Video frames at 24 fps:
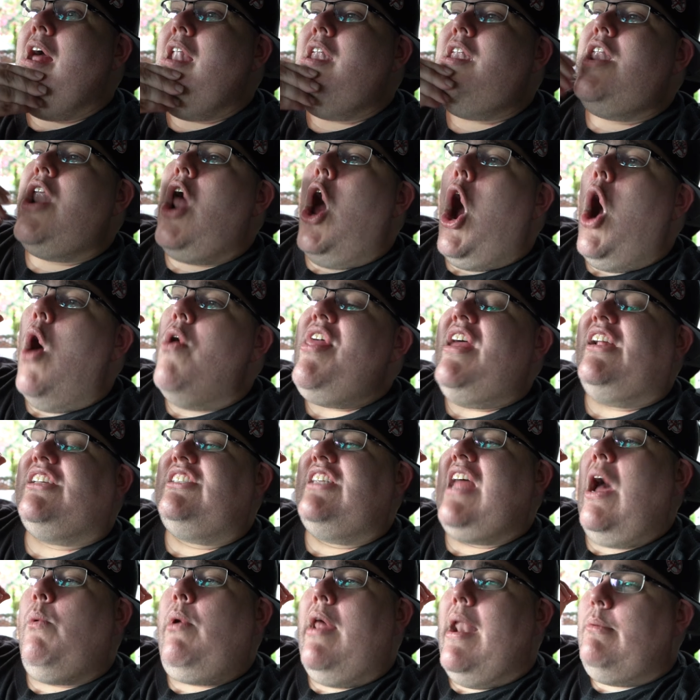No, that's
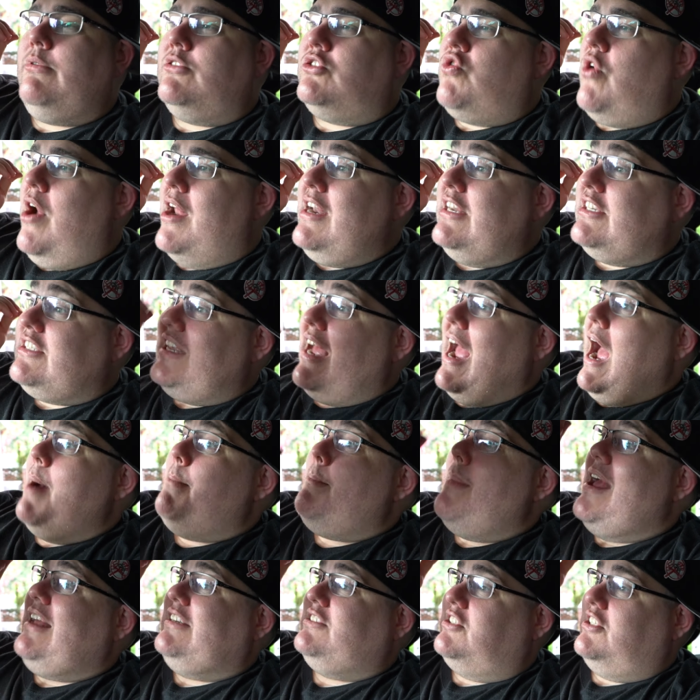not what I was trying to say. I
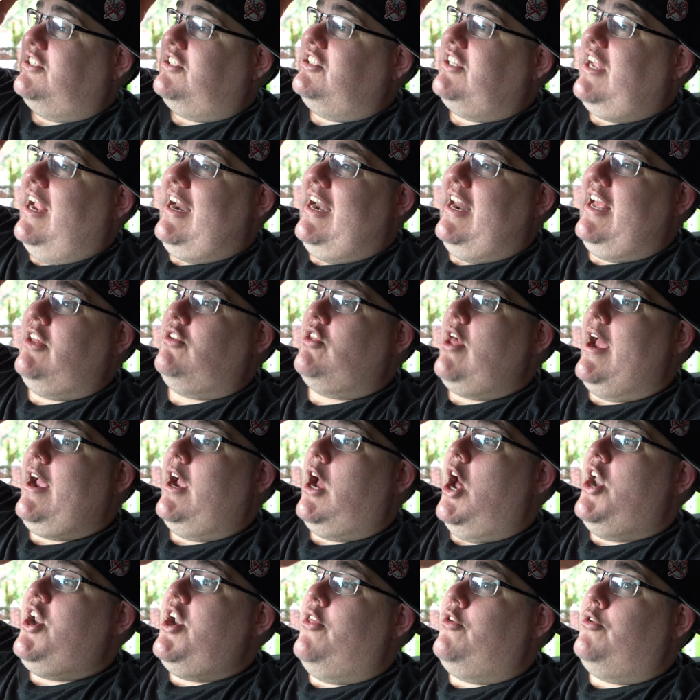meant sustaining like
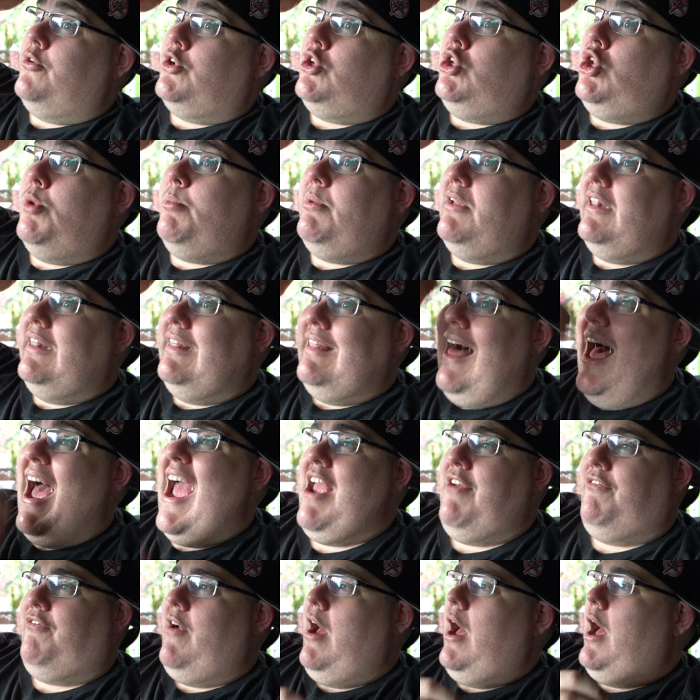another human
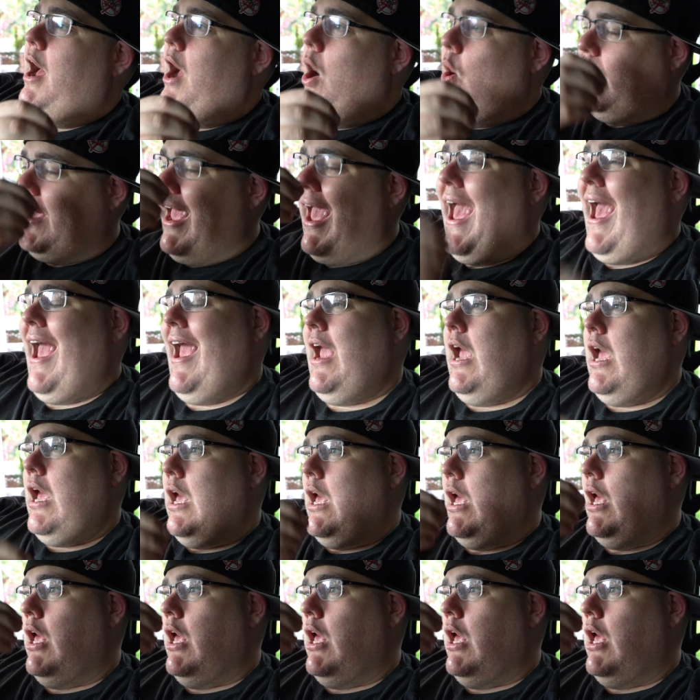life. Okay.